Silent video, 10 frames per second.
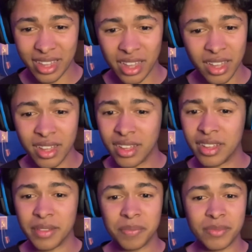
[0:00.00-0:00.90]

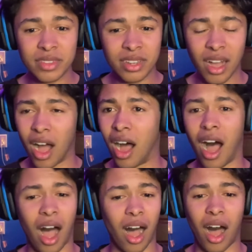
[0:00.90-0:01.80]
Ant-Man?
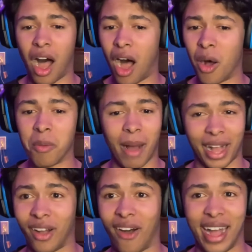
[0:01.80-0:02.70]
Oh my
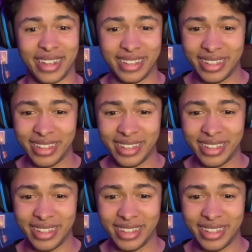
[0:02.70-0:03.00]
God.